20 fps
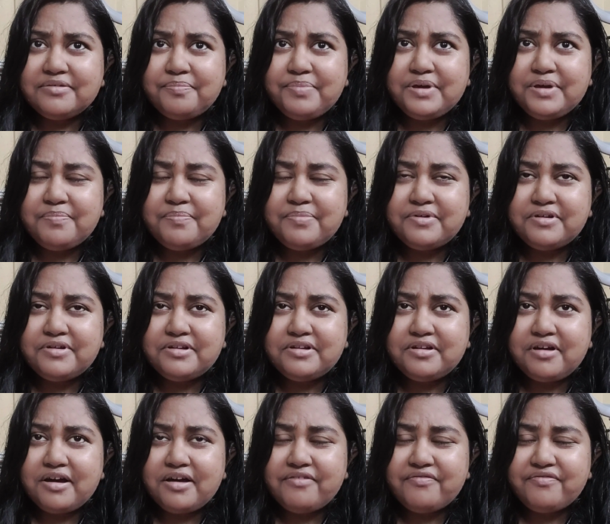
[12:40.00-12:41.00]
people
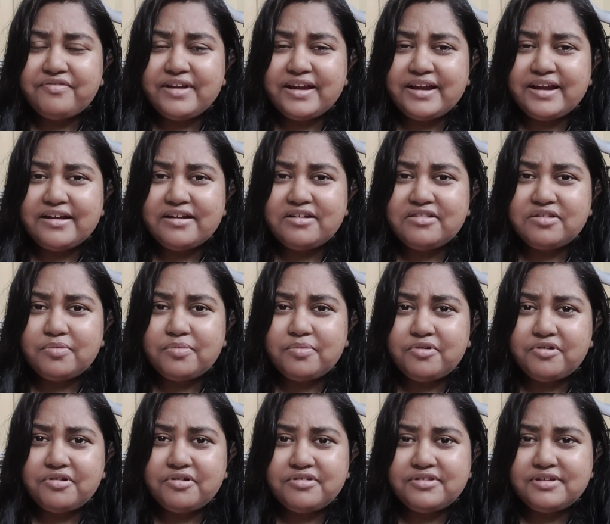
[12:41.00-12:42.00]
have rated the book
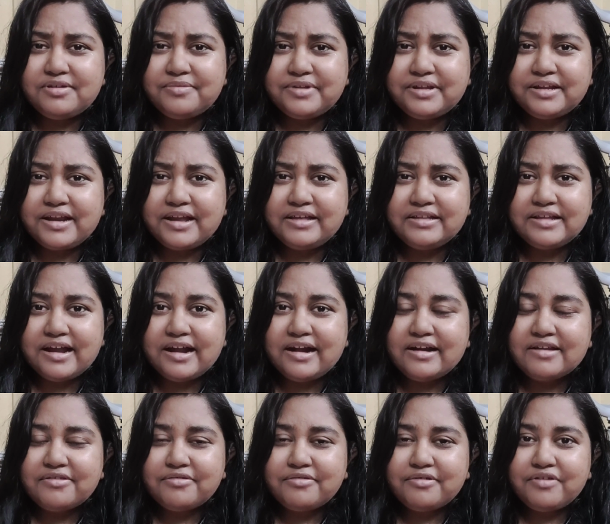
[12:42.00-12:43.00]
or something like that.
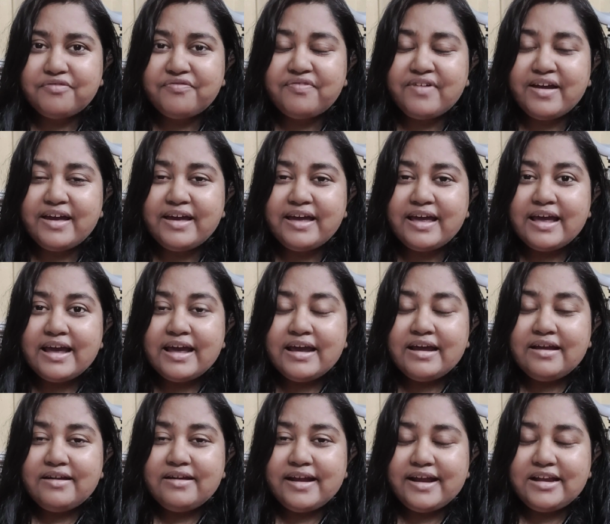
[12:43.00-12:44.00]
So if I
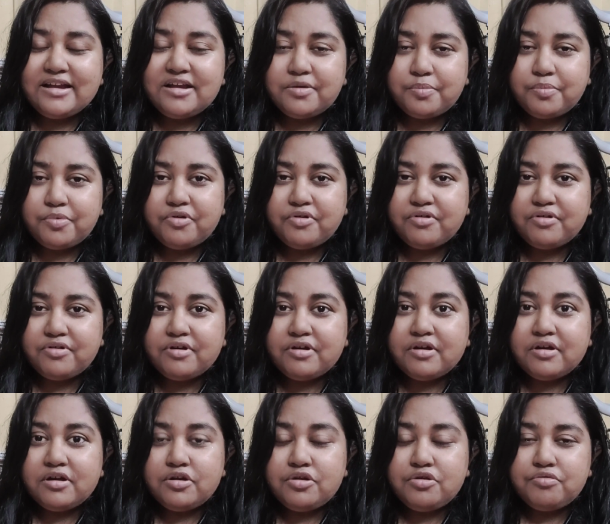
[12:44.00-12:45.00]
rate a book
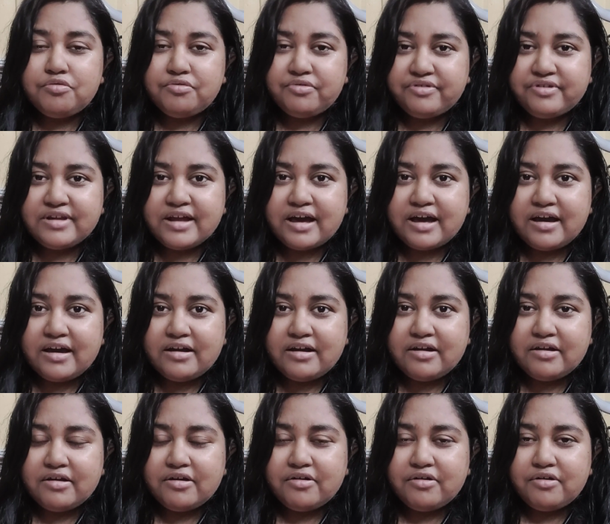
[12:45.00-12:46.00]
2-star
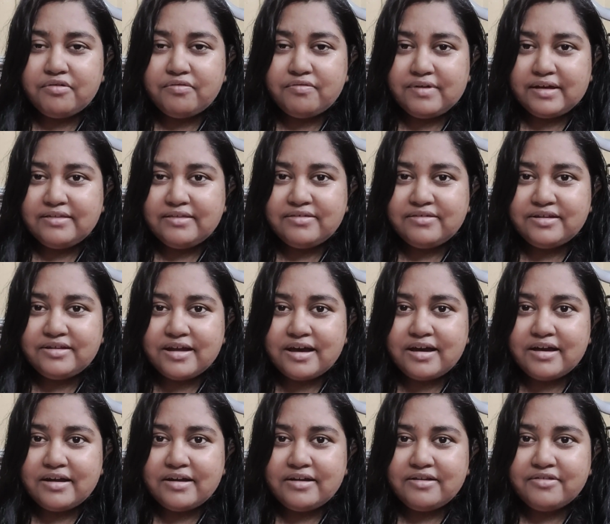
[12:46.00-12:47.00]
or 1-star,
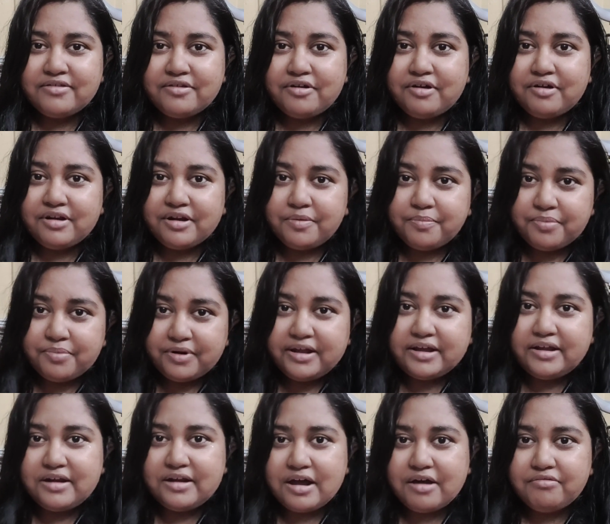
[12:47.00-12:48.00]
it's gonna
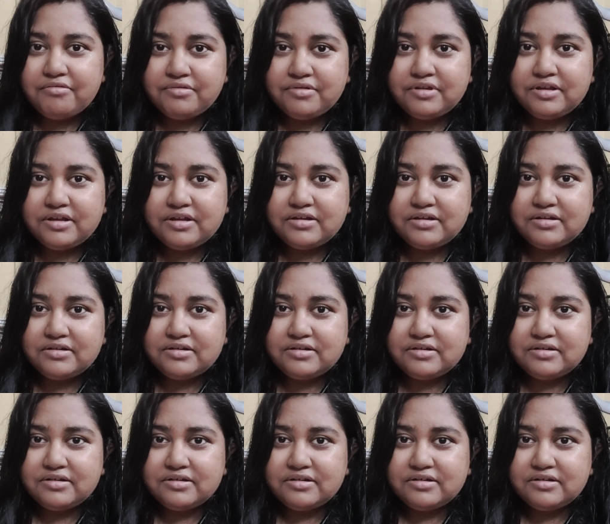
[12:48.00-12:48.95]
bring down the